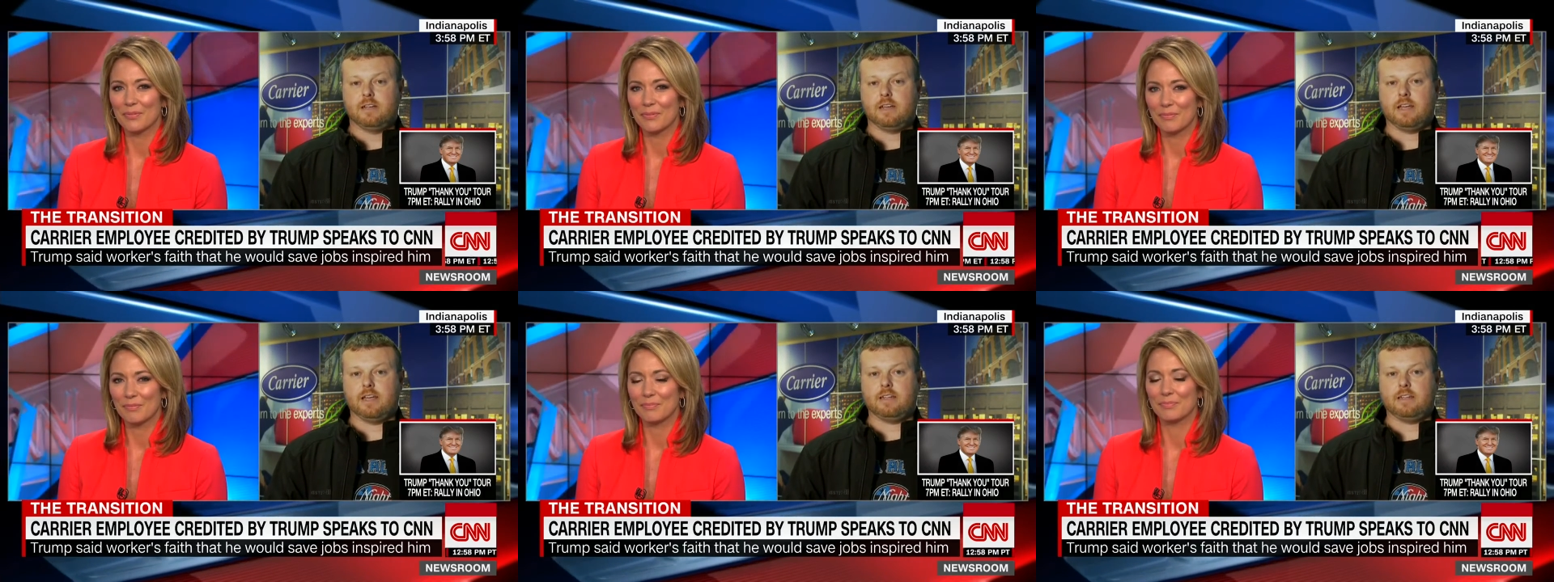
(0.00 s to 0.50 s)

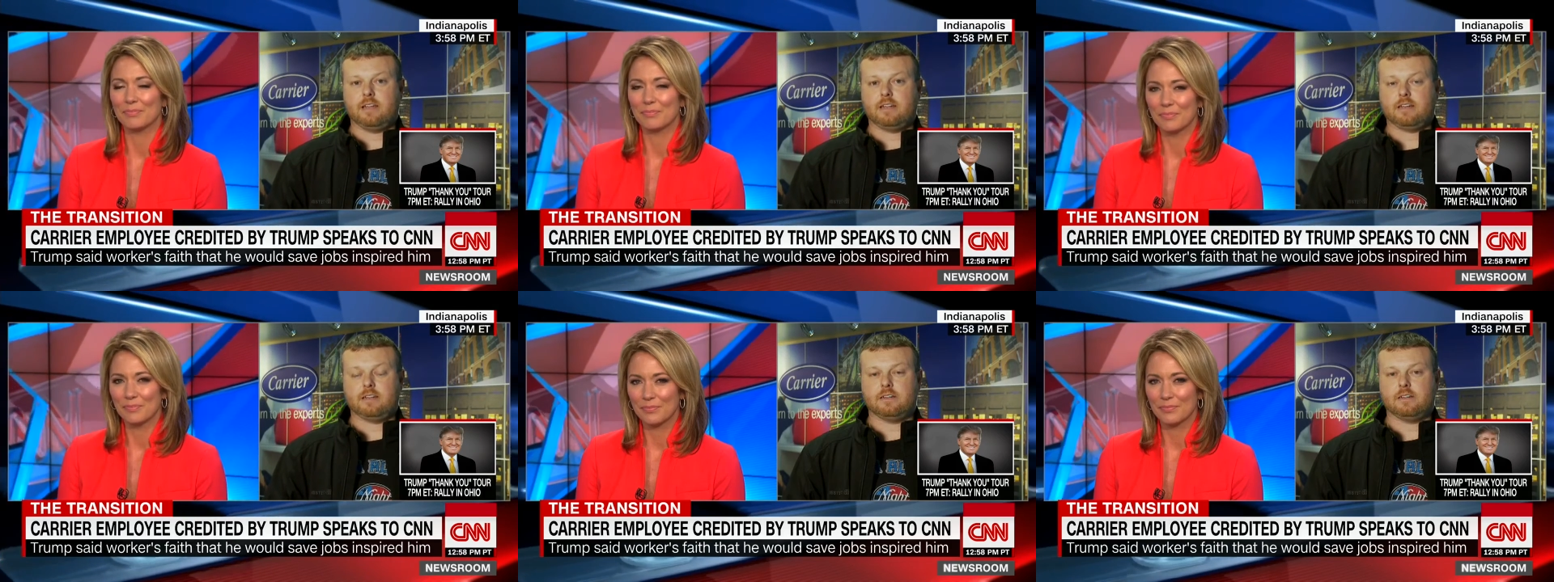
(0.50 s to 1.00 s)
Speaker 1: and that
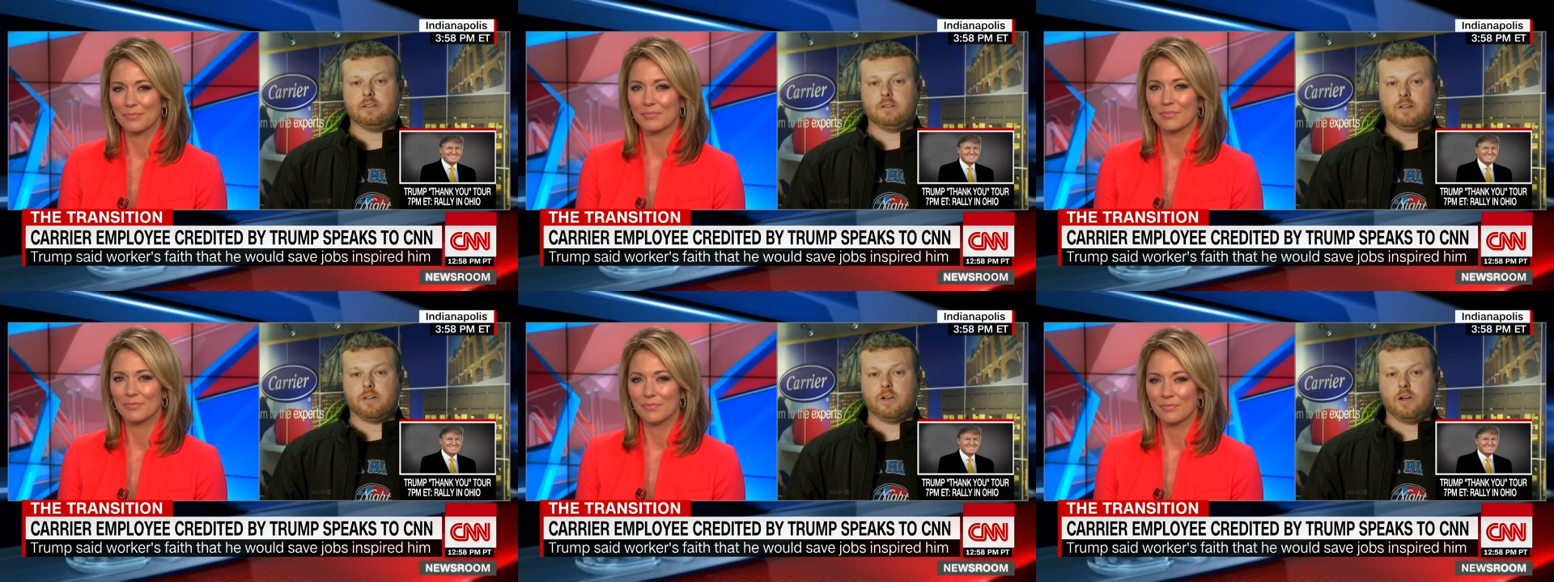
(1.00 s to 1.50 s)
uh,
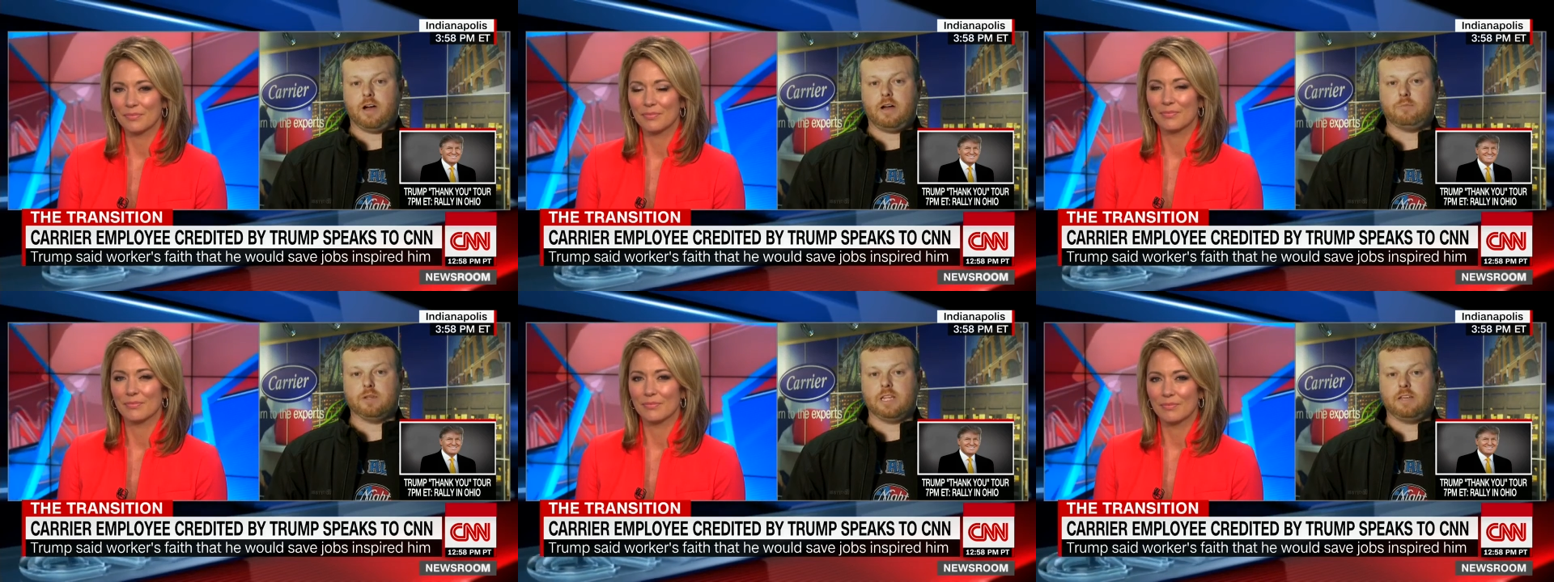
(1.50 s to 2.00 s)
you know I
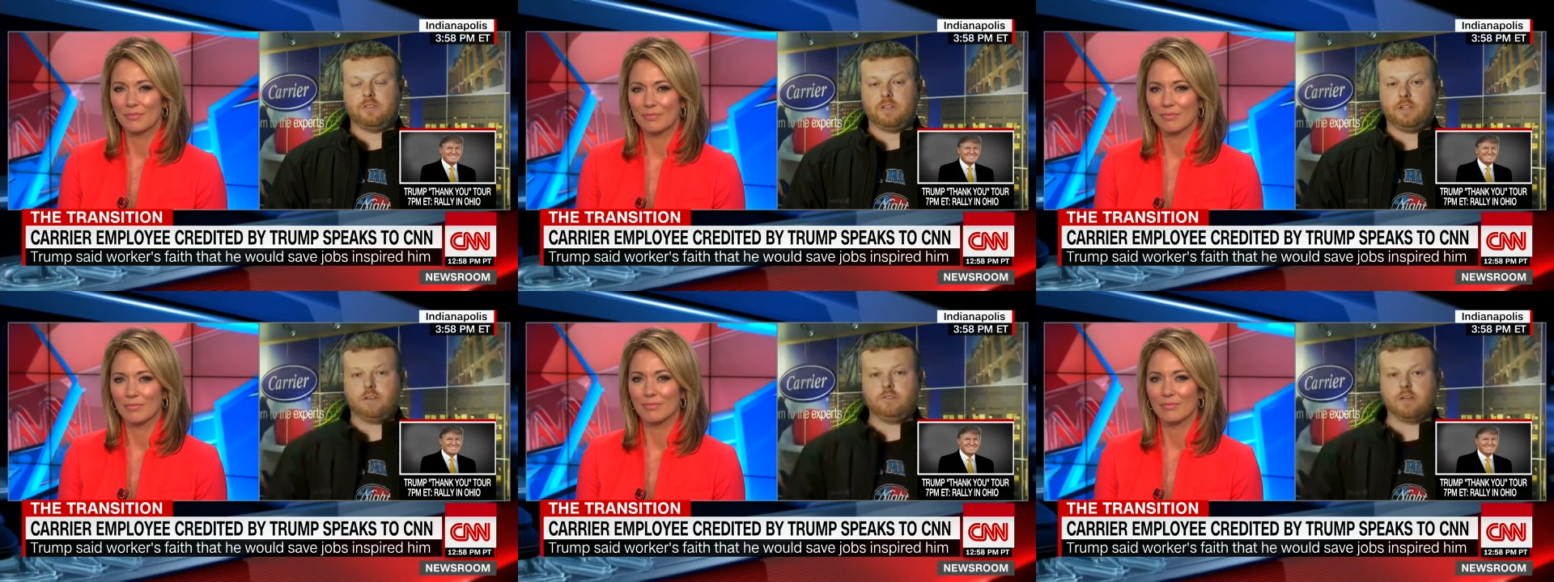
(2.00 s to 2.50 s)
believe in
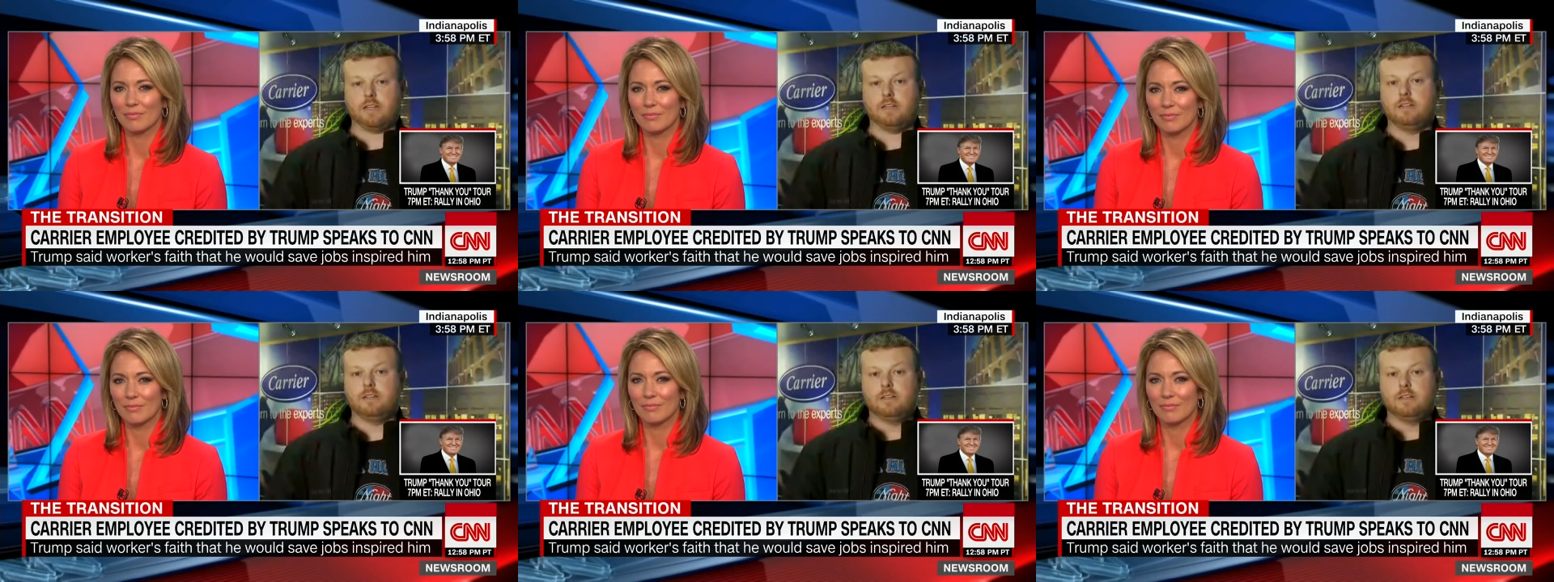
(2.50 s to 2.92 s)
you, and